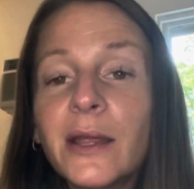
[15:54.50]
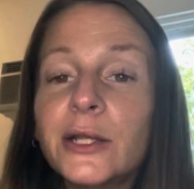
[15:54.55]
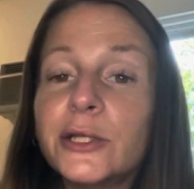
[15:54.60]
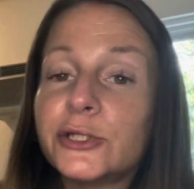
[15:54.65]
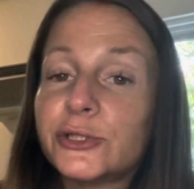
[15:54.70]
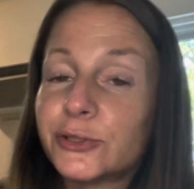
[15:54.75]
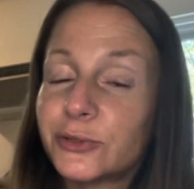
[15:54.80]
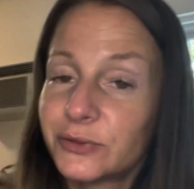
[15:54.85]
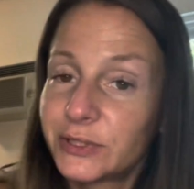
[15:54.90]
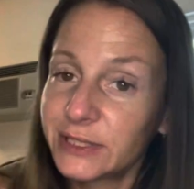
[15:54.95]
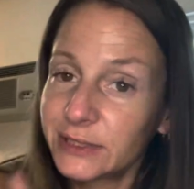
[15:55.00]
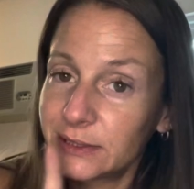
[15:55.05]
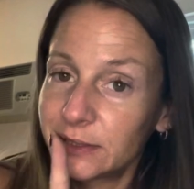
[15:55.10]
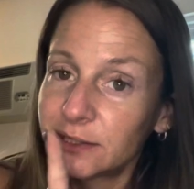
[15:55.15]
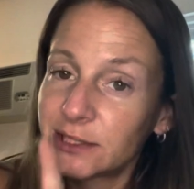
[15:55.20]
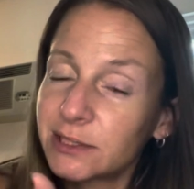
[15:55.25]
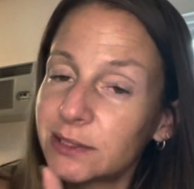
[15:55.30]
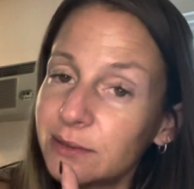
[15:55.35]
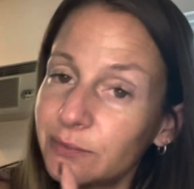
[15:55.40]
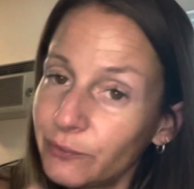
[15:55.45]
So this
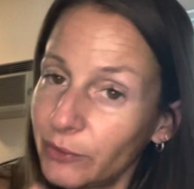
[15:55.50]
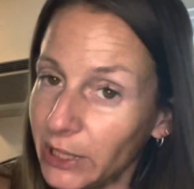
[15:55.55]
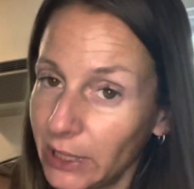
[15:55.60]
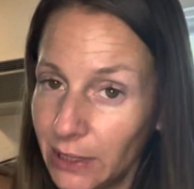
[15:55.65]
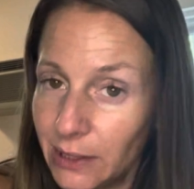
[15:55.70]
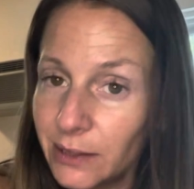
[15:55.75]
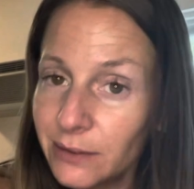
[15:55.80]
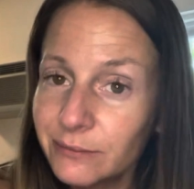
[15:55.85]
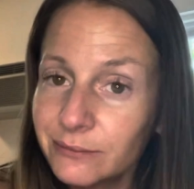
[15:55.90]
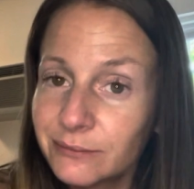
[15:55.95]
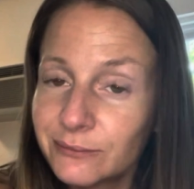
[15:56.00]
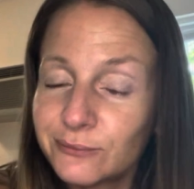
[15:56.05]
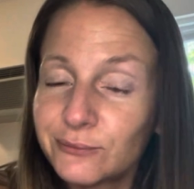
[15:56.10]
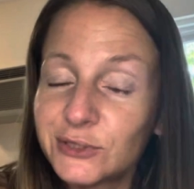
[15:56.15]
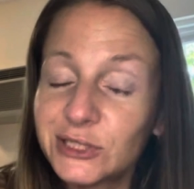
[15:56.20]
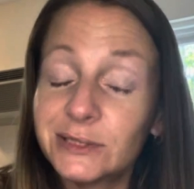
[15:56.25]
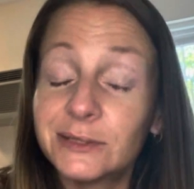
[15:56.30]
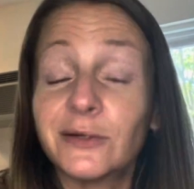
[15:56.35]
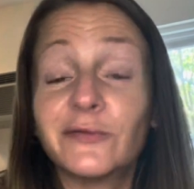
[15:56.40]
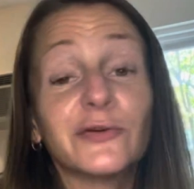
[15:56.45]
is me,
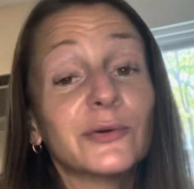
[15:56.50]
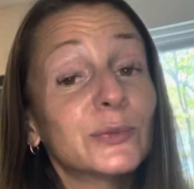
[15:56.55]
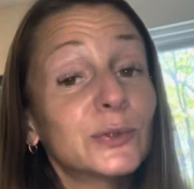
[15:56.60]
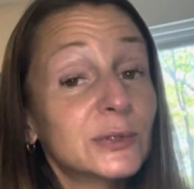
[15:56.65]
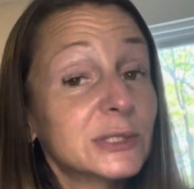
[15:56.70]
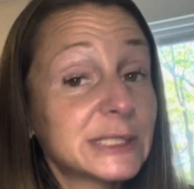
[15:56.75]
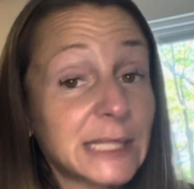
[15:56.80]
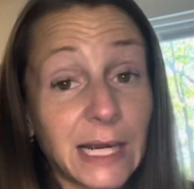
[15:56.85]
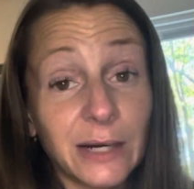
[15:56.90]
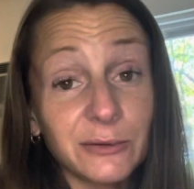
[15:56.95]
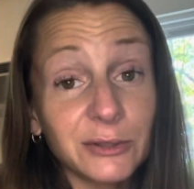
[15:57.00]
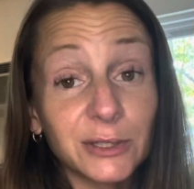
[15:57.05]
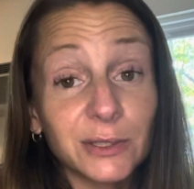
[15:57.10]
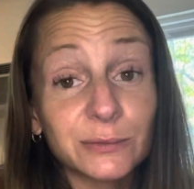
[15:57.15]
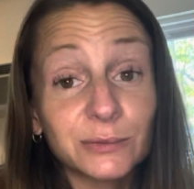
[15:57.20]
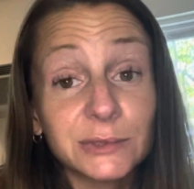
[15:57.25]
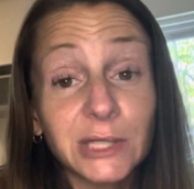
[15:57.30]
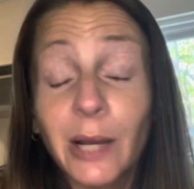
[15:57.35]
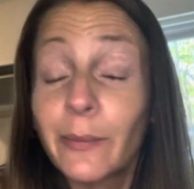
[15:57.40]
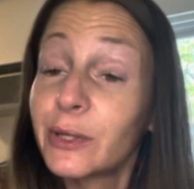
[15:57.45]
Silver Moon Tarot,
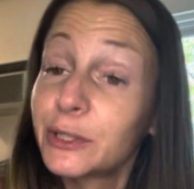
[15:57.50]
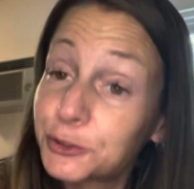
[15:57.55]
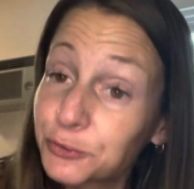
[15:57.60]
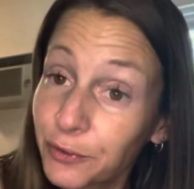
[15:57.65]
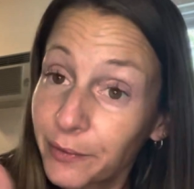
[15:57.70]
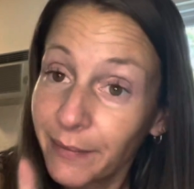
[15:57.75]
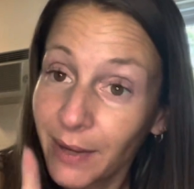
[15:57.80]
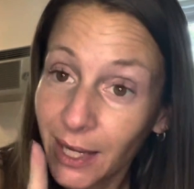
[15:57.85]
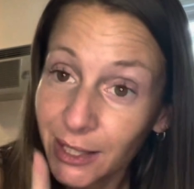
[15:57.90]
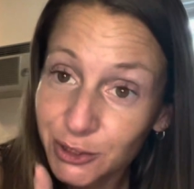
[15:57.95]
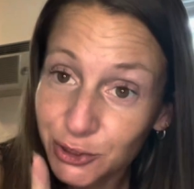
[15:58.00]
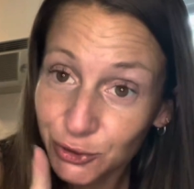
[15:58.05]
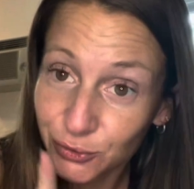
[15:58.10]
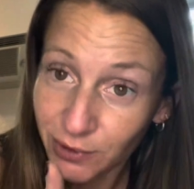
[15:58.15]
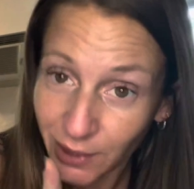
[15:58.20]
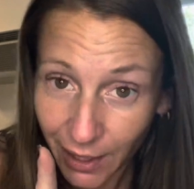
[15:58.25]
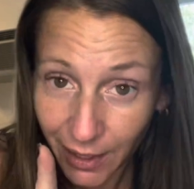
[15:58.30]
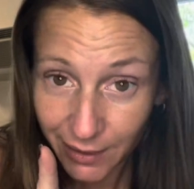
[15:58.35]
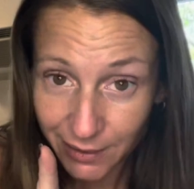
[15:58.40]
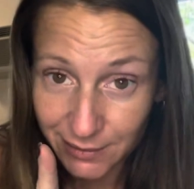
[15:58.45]
coming to remind you
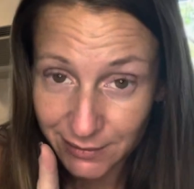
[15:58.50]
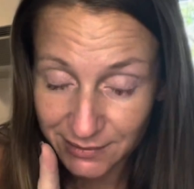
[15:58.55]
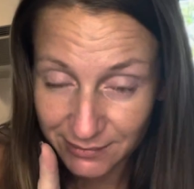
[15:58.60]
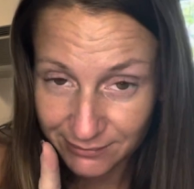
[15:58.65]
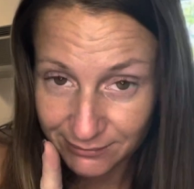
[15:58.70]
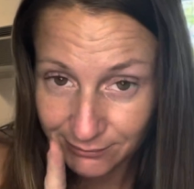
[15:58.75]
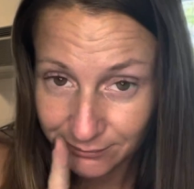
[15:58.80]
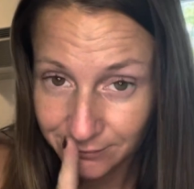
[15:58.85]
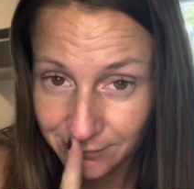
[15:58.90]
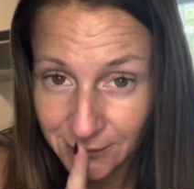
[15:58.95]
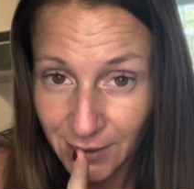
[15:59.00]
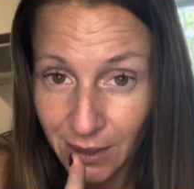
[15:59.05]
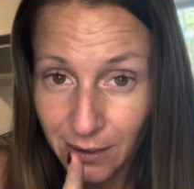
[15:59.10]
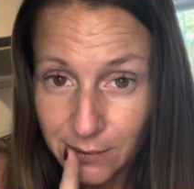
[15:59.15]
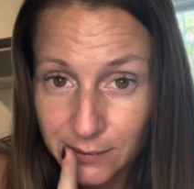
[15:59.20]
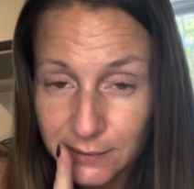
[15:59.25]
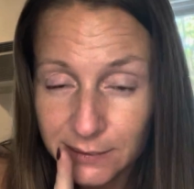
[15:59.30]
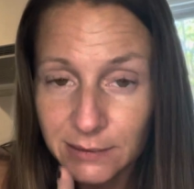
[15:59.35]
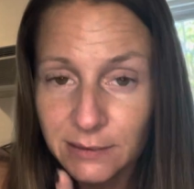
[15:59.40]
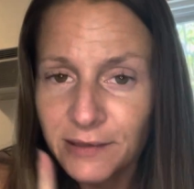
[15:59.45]
guys
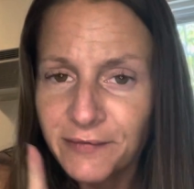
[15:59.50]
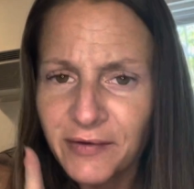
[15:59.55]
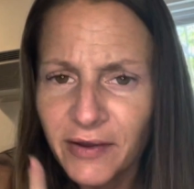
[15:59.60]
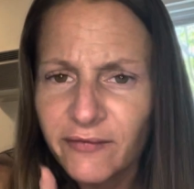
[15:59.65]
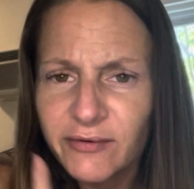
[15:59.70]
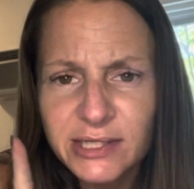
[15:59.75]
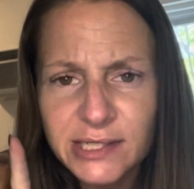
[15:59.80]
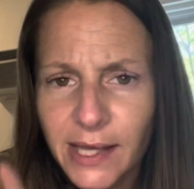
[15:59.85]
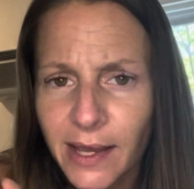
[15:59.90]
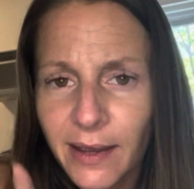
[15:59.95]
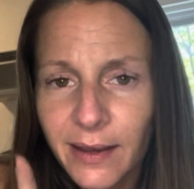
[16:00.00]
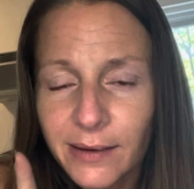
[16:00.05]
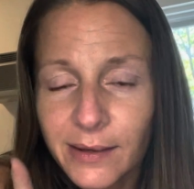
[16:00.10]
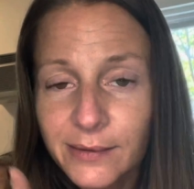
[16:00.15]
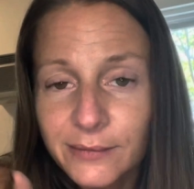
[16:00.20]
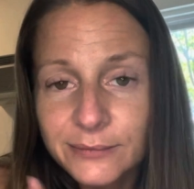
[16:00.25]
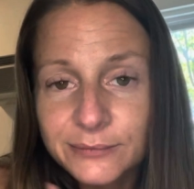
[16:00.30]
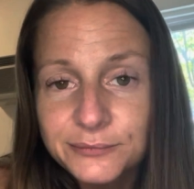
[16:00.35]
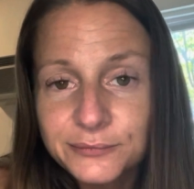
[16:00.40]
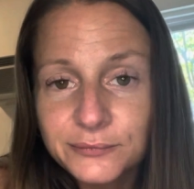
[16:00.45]
to live every day
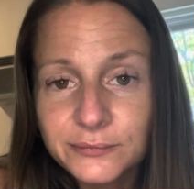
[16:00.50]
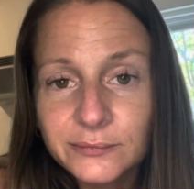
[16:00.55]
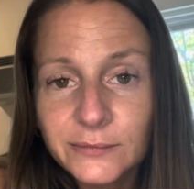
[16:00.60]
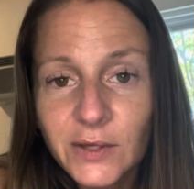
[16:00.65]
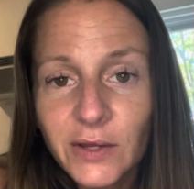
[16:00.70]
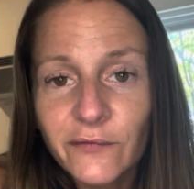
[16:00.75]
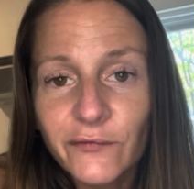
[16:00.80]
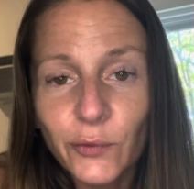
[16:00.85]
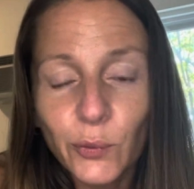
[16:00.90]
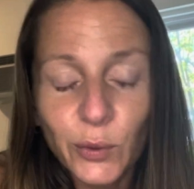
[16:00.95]
for